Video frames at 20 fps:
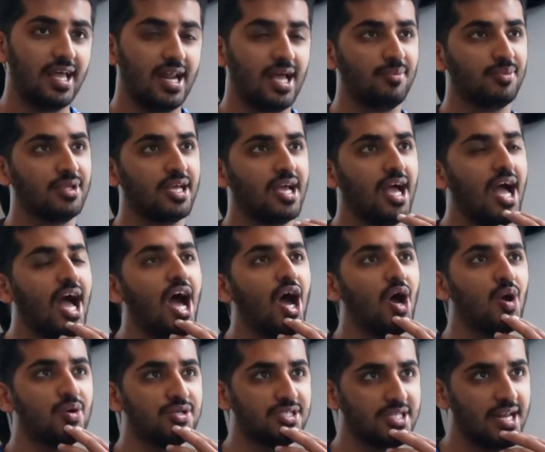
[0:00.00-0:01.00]
And I'm like,
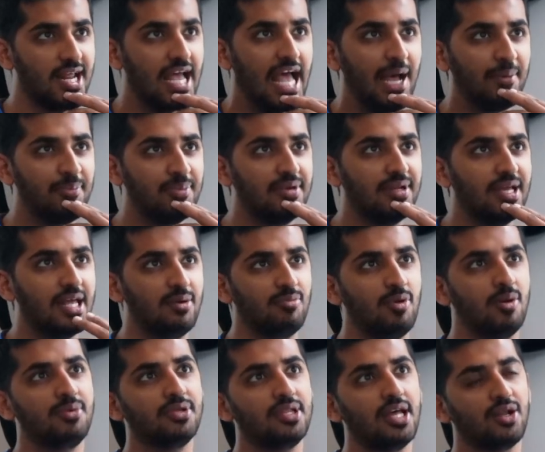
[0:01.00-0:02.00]
how does that happen? And I
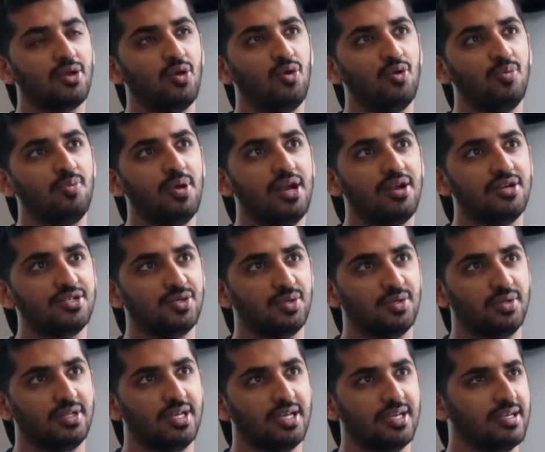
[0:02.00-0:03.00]
remember right. that quote by
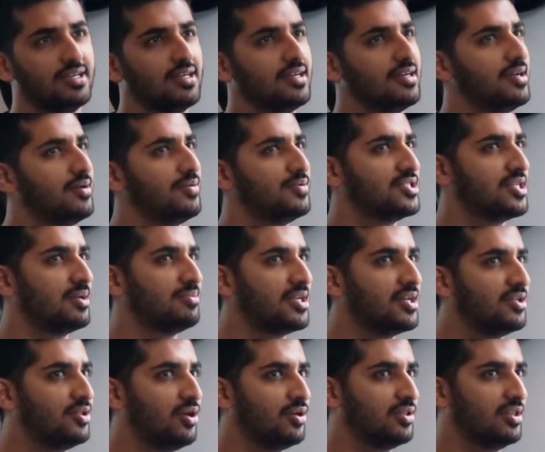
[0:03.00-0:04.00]
Aristotle, like, it was
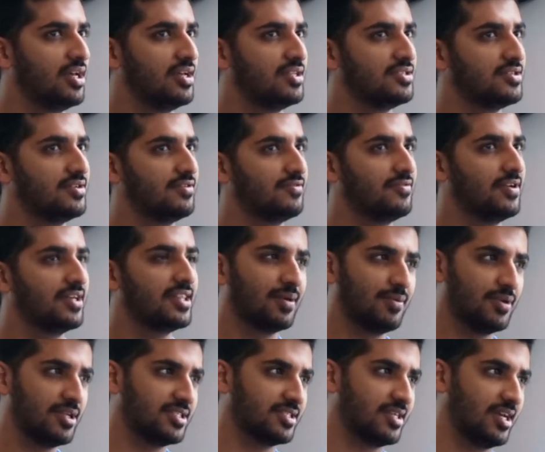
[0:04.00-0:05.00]
something along the lines of, I think
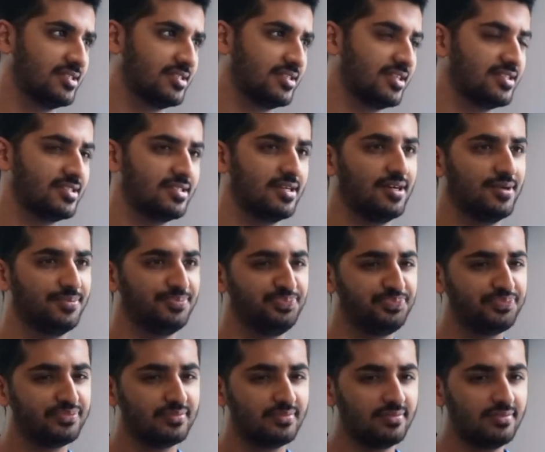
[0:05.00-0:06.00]
we discussed this,
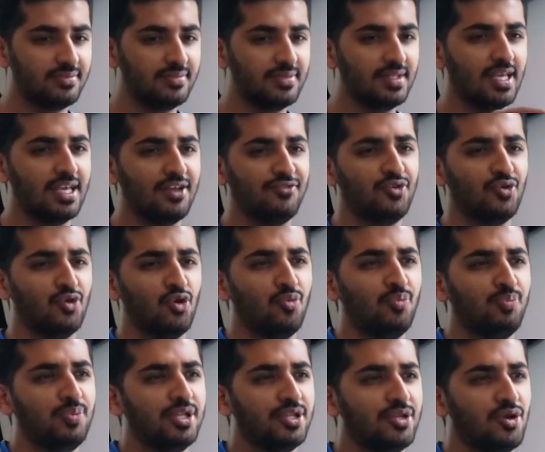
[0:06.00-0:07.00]
if you
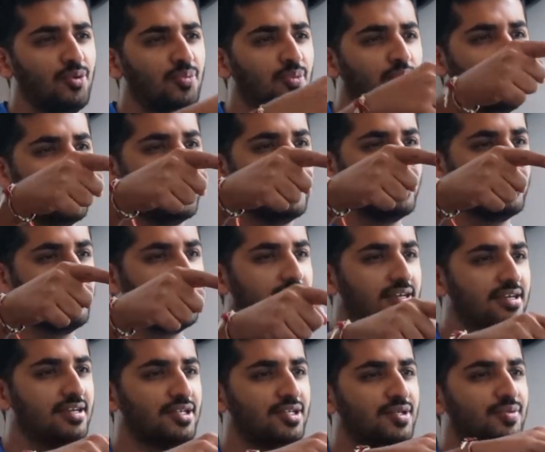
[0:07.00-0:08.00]
don't build your body
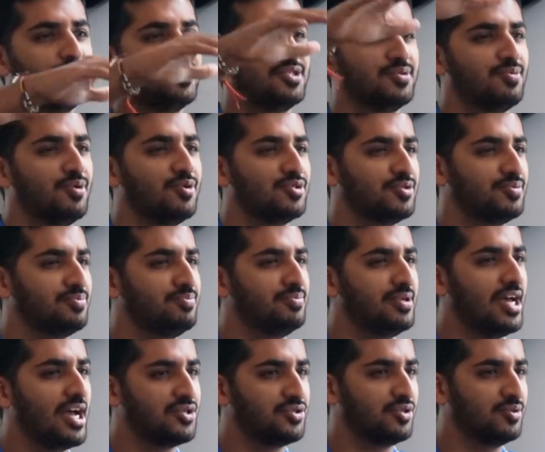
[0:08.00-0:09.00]
to its most
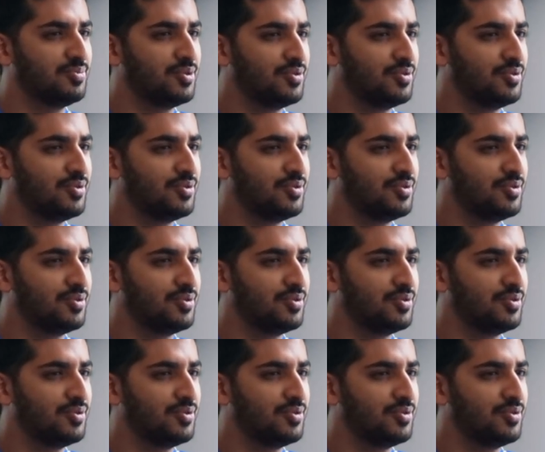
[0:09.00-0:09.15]
natural yeah.